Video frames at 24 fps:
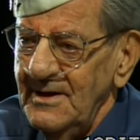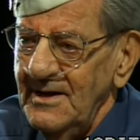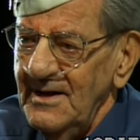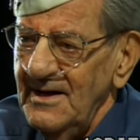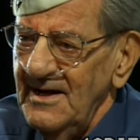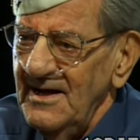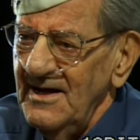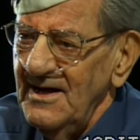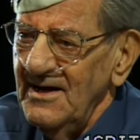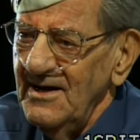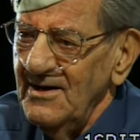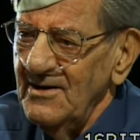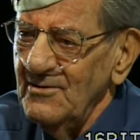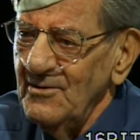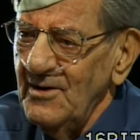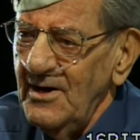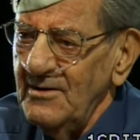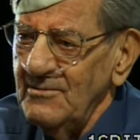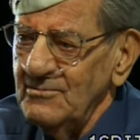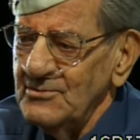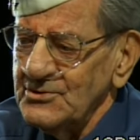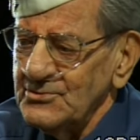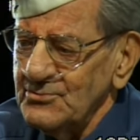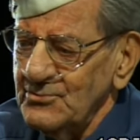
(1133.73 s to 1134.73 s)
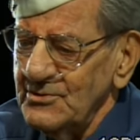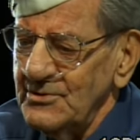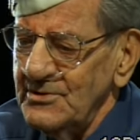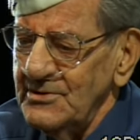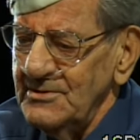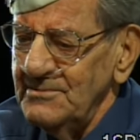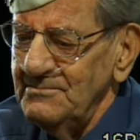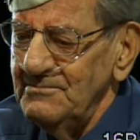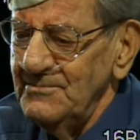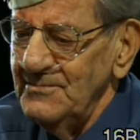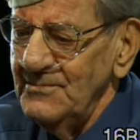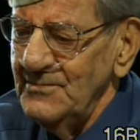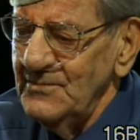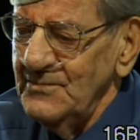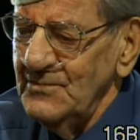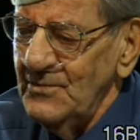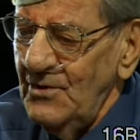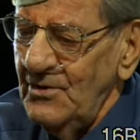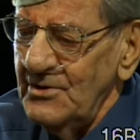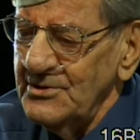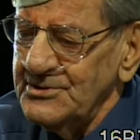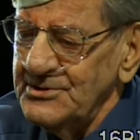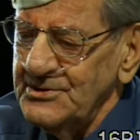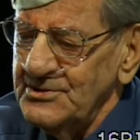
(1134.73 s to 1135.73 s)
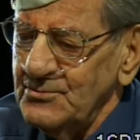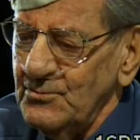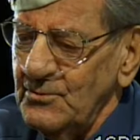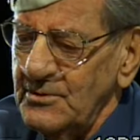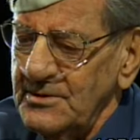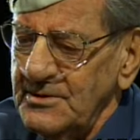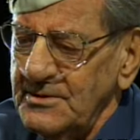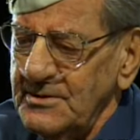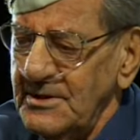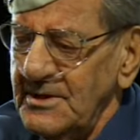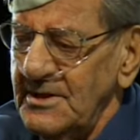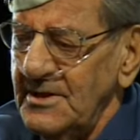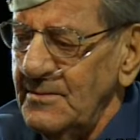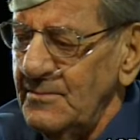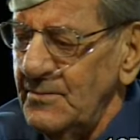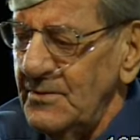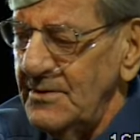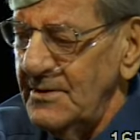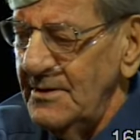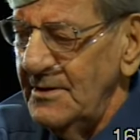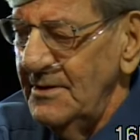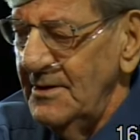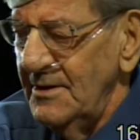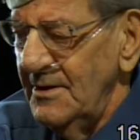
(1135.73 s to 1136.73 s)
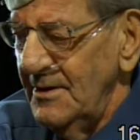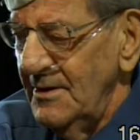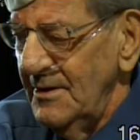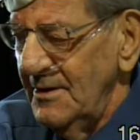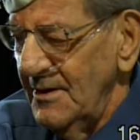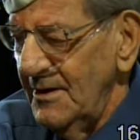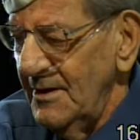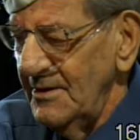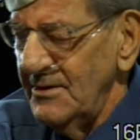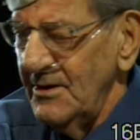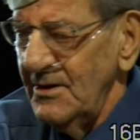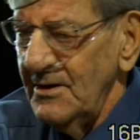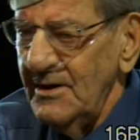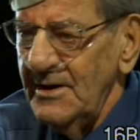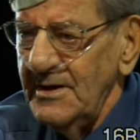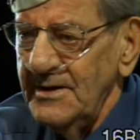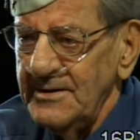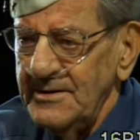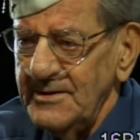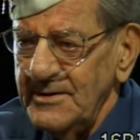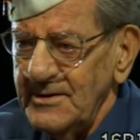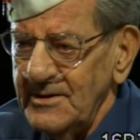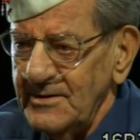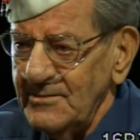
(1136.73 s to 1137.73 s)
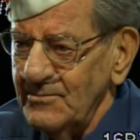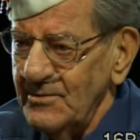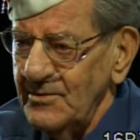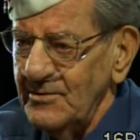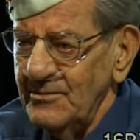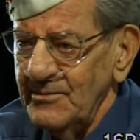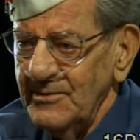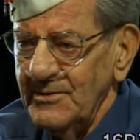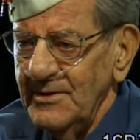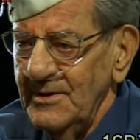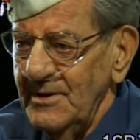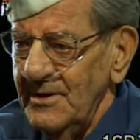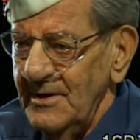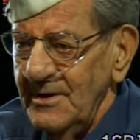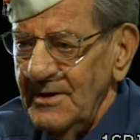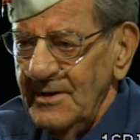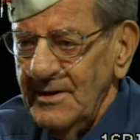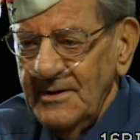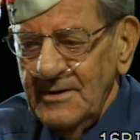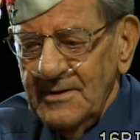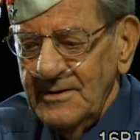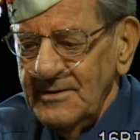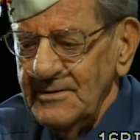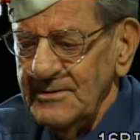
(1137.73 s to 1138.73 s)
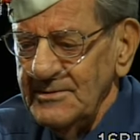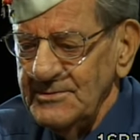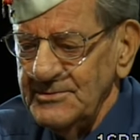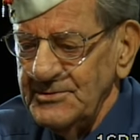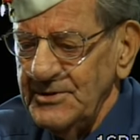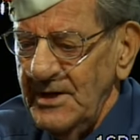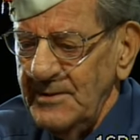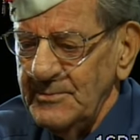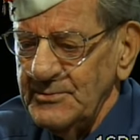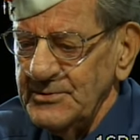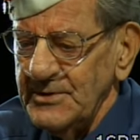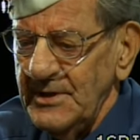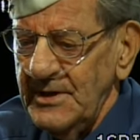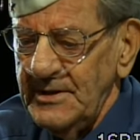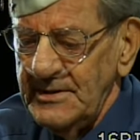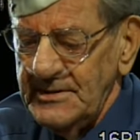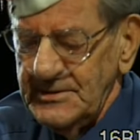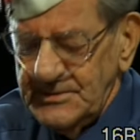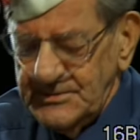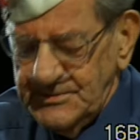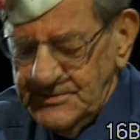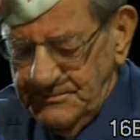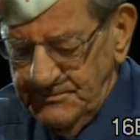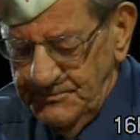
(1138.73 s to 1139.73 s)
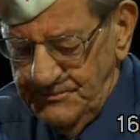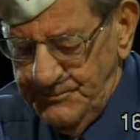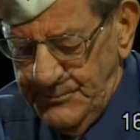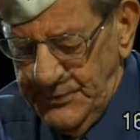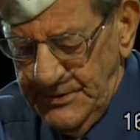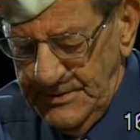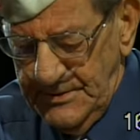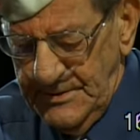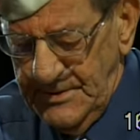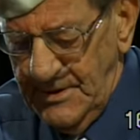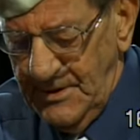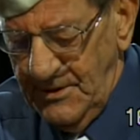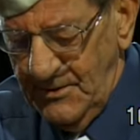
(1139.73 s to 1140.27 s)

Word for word: I was with the Aussies one time and on the line there, and we were, the Japs had us pinned down, and